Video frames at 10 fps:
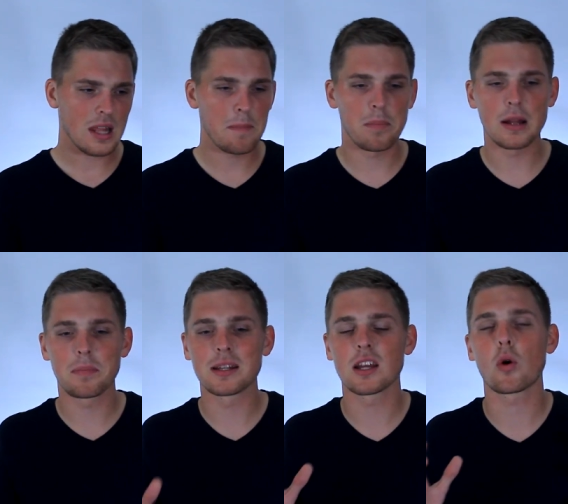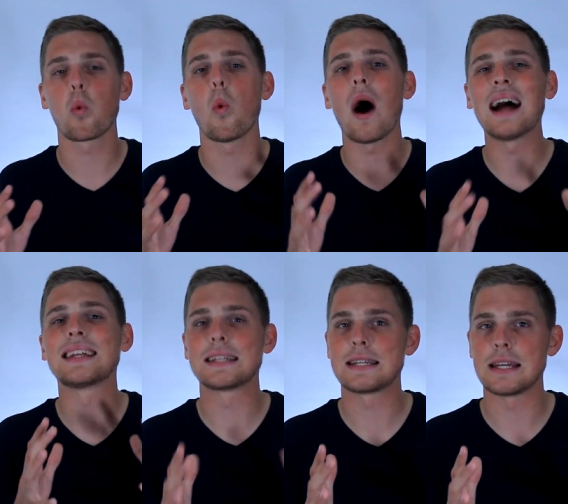But by the
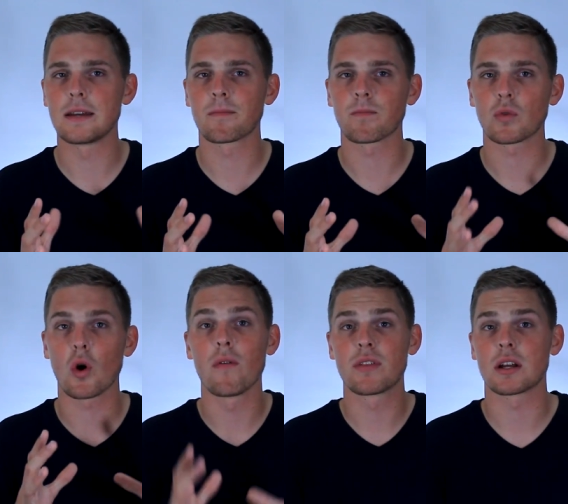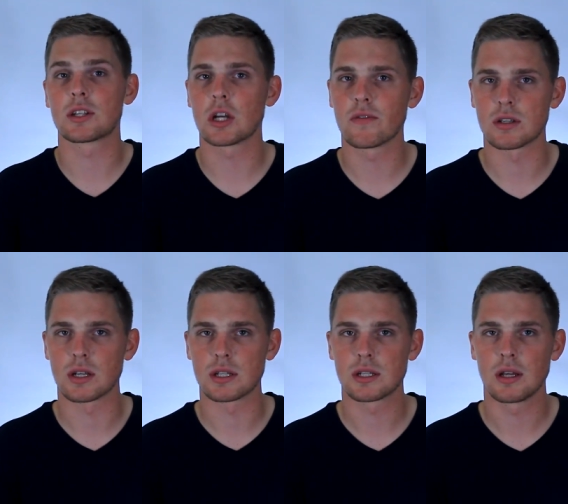quality of their
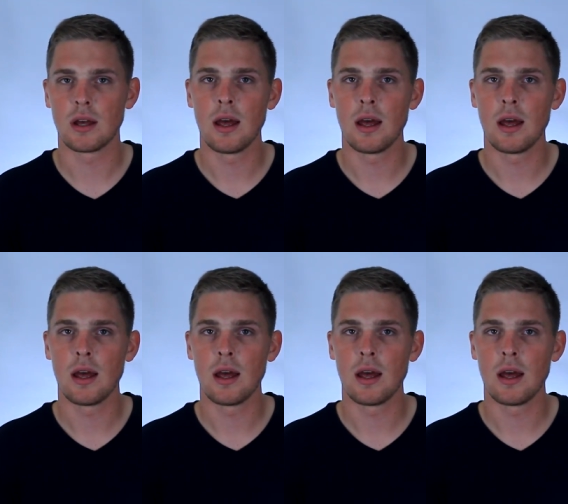services,